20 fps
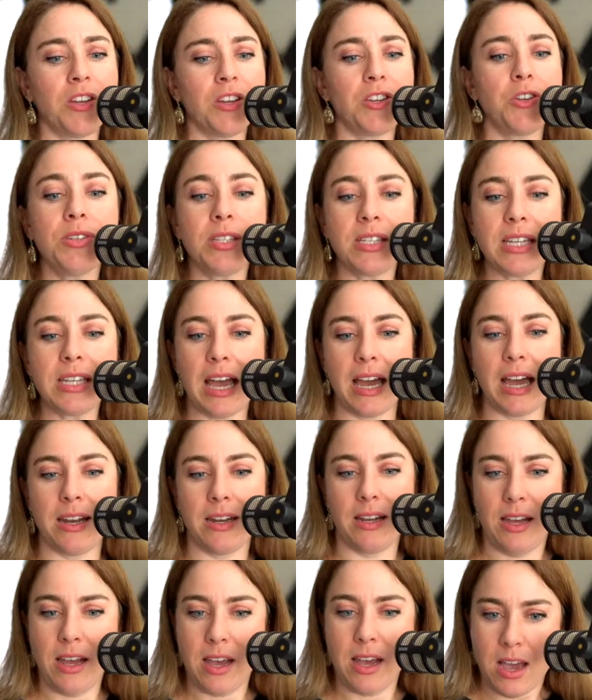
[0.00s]
said,
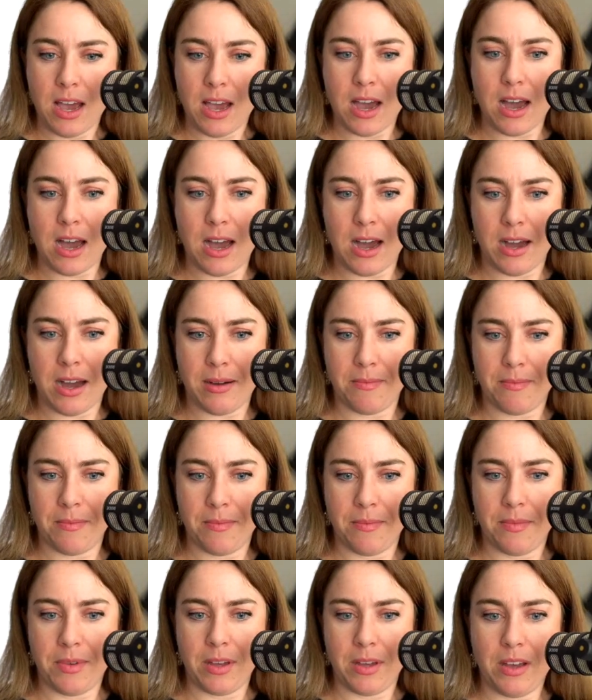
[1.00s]

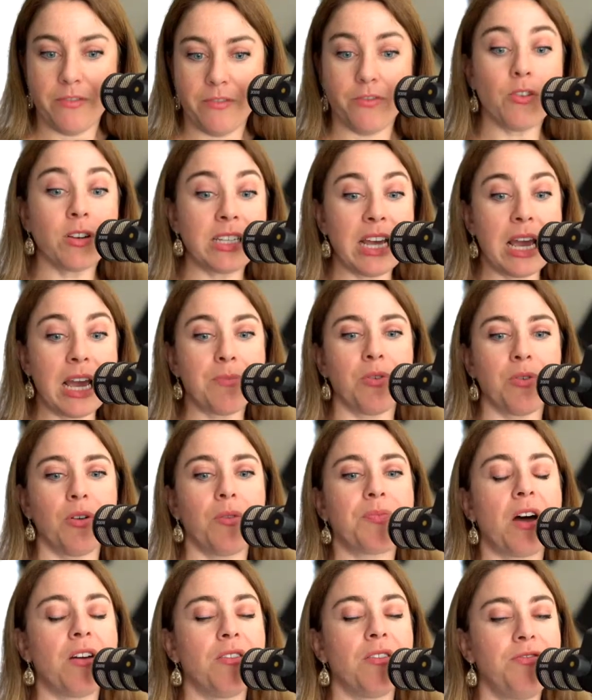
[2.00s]
for example,
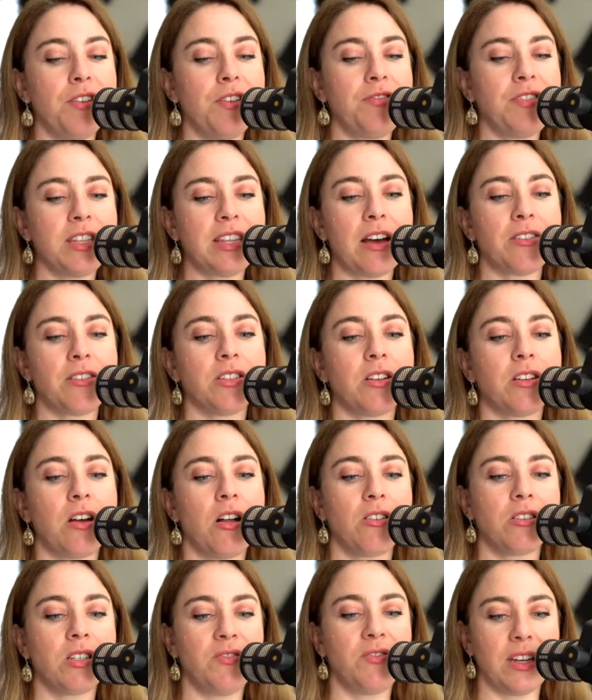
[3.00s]
on
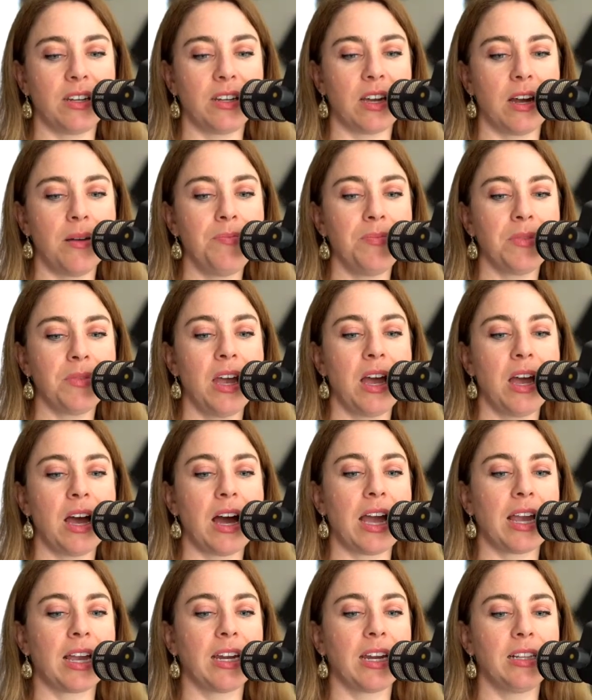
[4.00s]
$50,000 of income, I
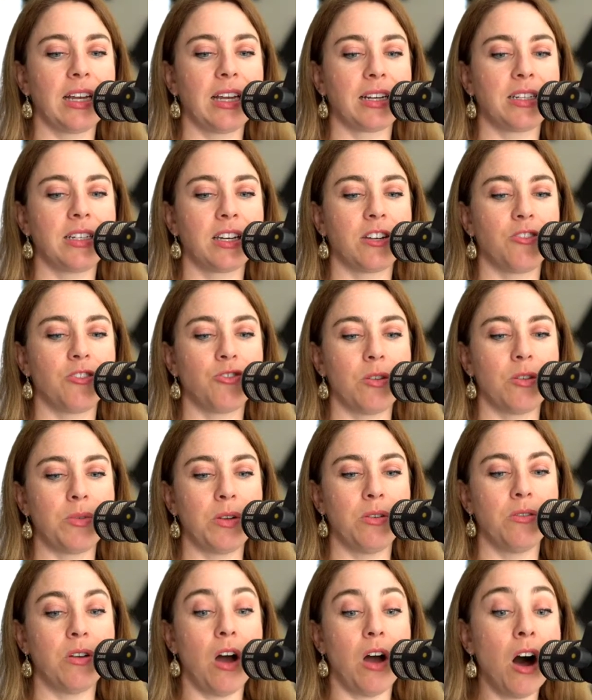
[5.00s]
can elect to
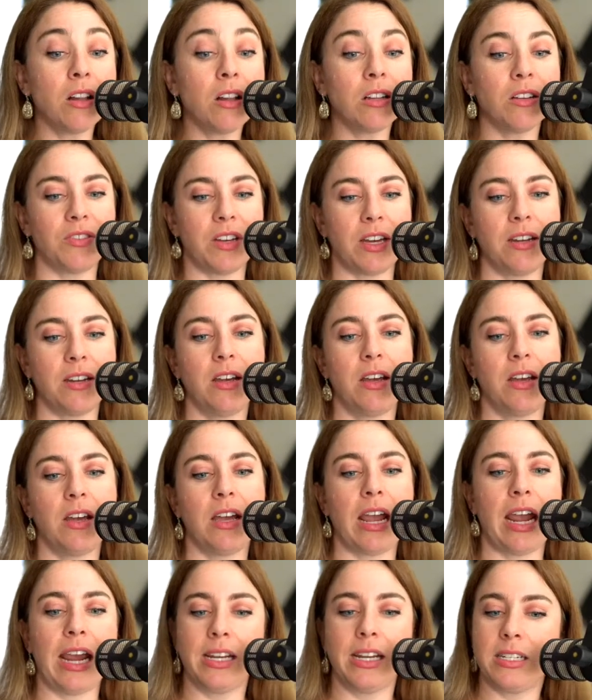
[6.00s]
contribute all of it,
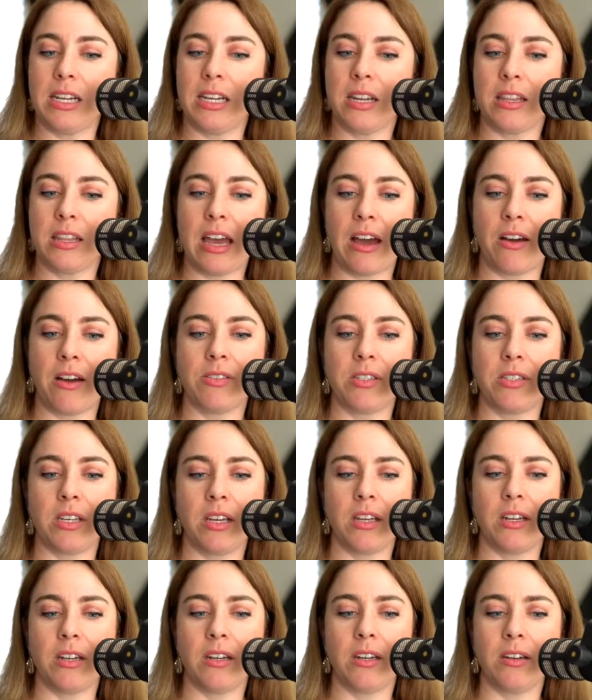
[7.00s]

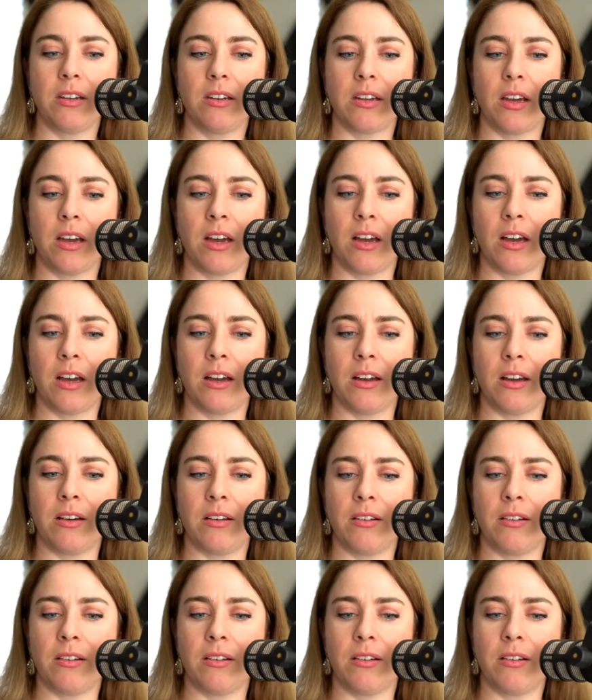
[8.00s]
$18,500